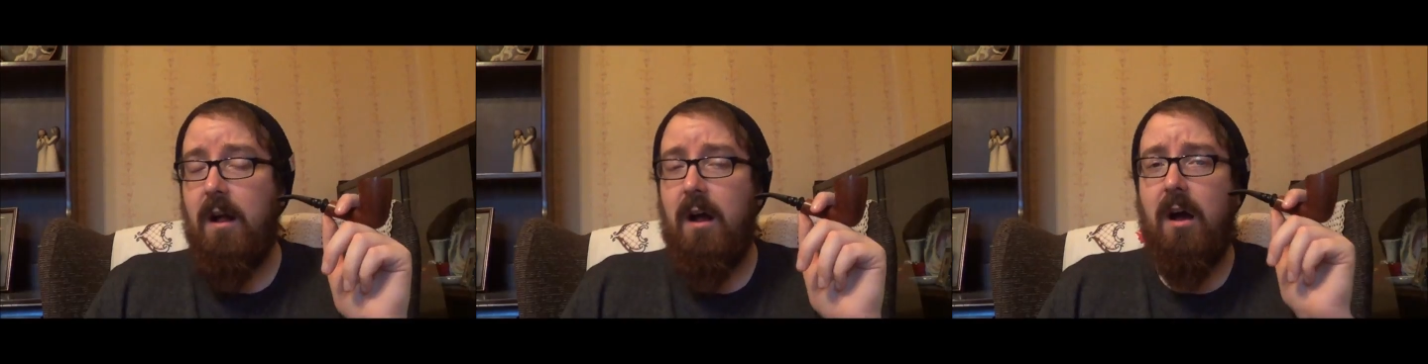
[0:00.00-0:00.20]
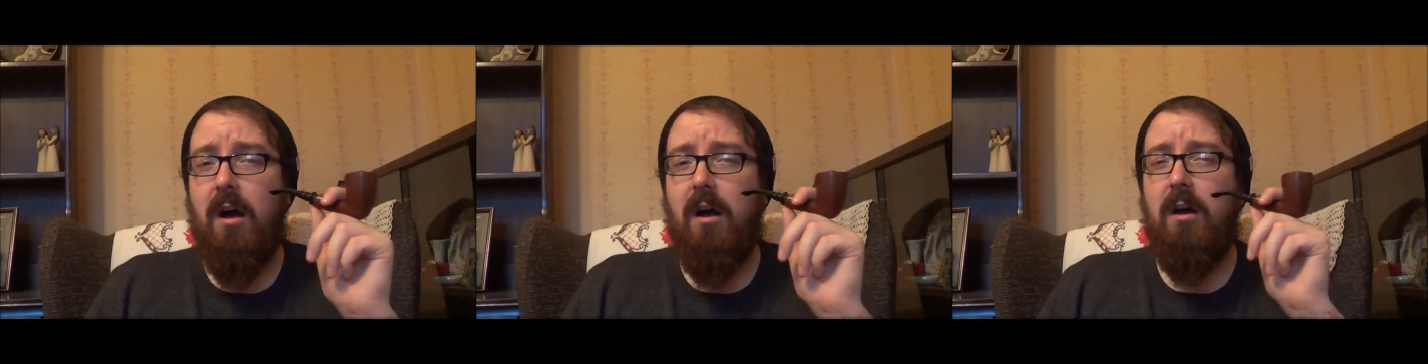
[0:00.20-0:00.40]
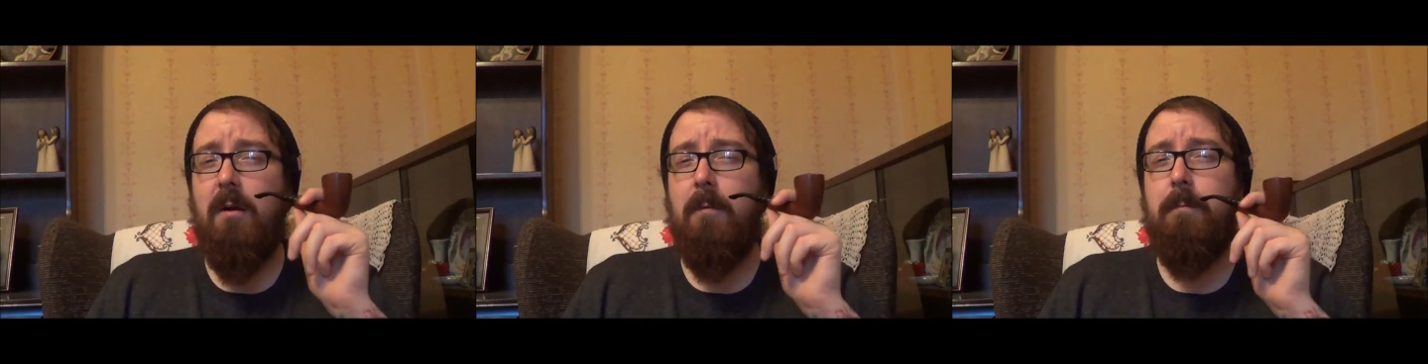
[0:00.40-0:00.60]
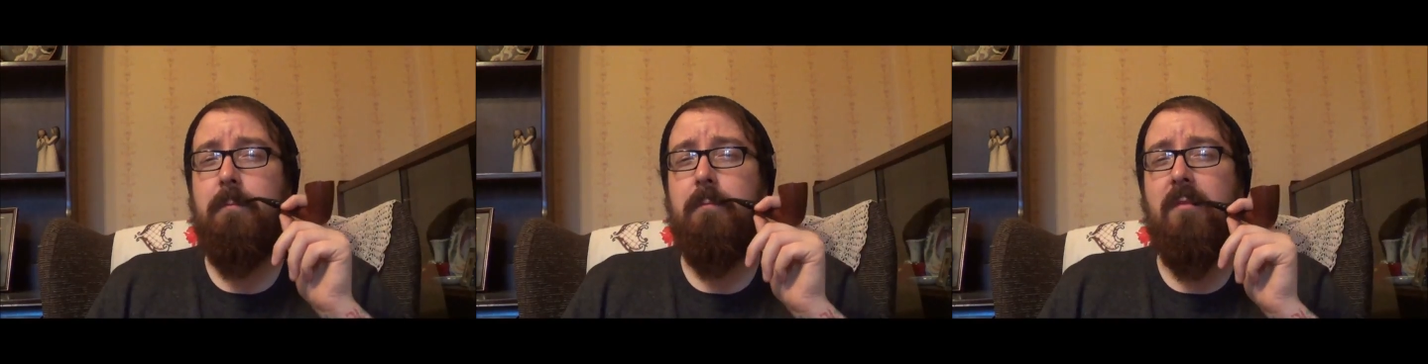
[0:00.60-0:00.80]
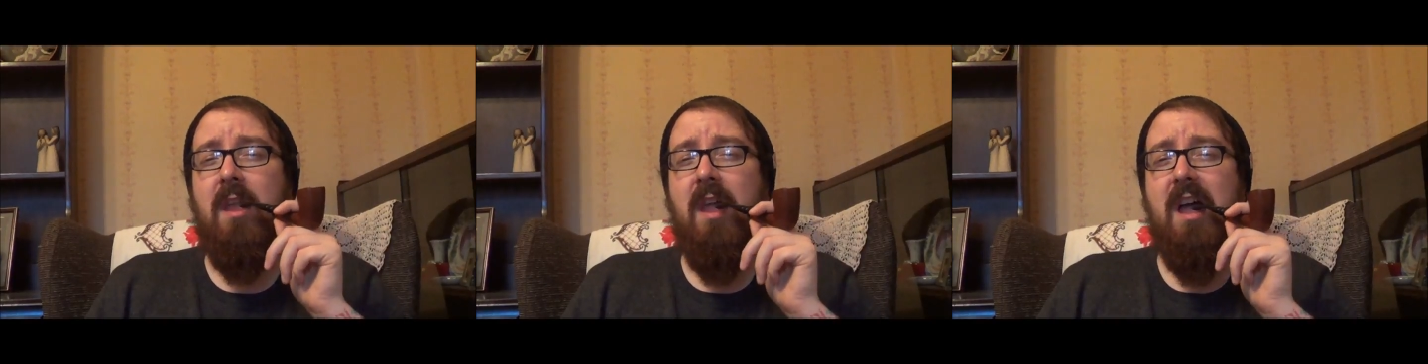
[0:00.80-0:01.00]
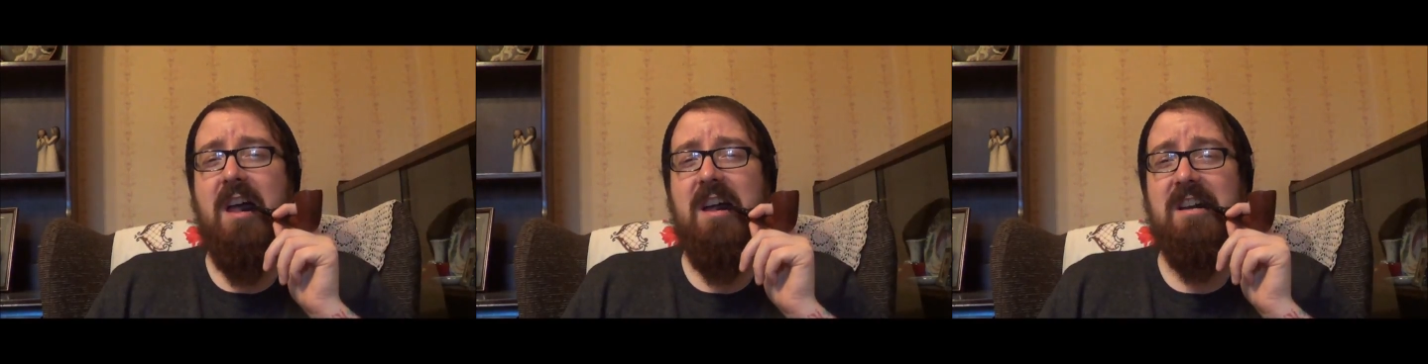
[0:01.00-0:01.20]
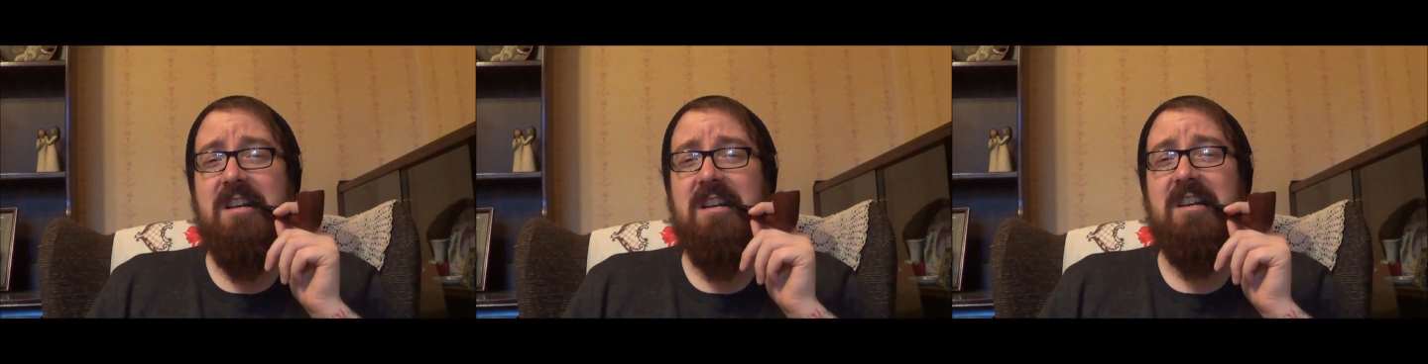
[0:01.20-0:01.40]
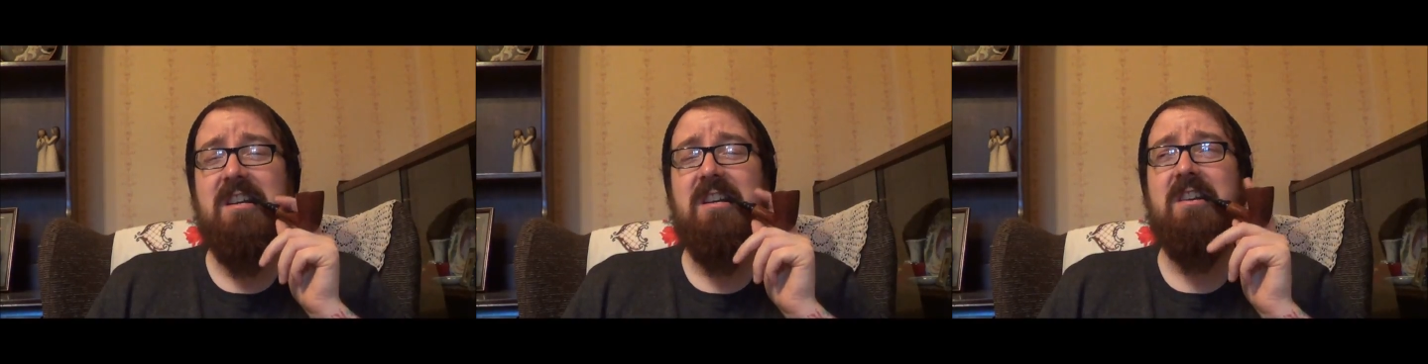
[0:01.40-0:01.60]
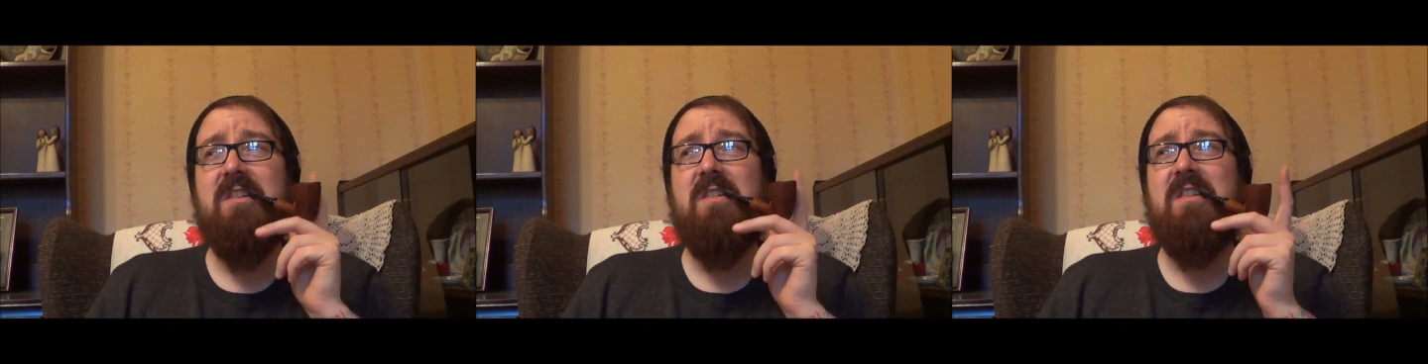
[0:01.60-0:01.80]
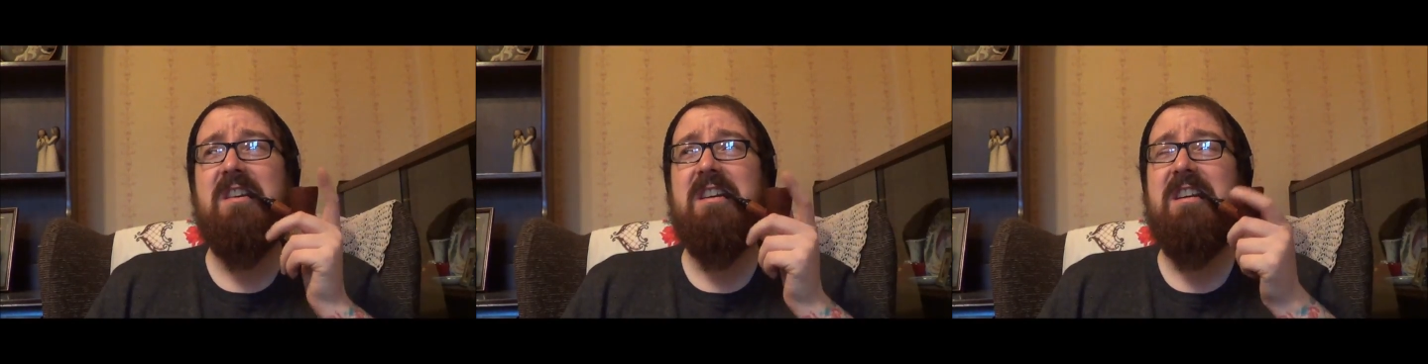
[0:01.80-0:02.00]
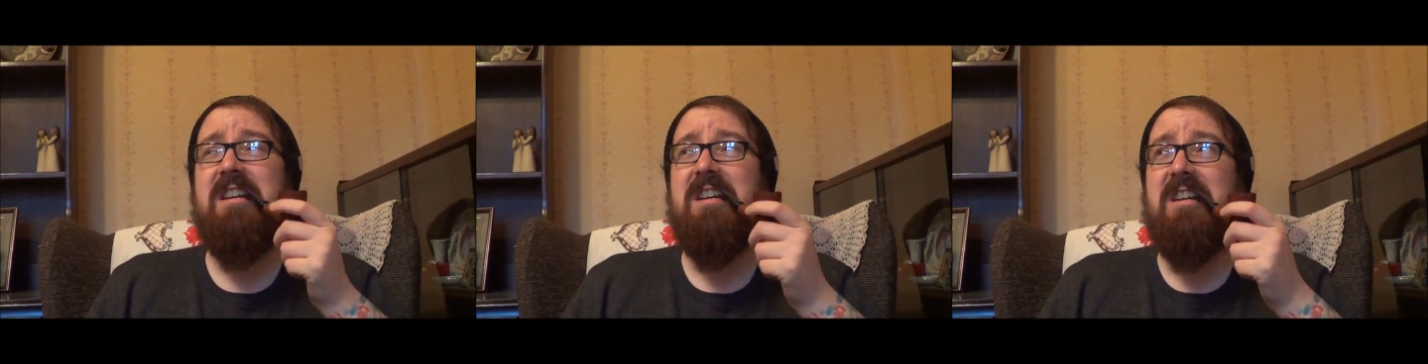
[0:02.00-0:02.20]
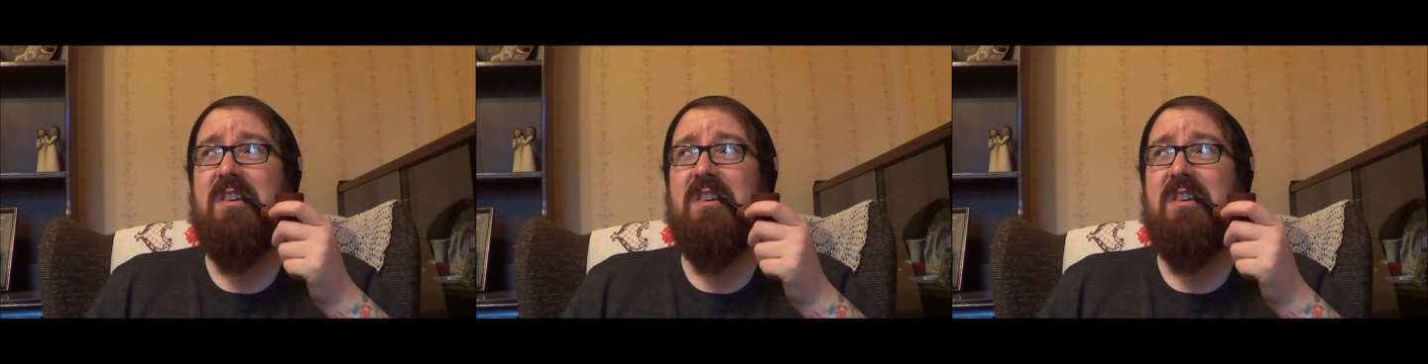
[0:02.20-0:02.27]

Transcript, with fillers: Um, it's it's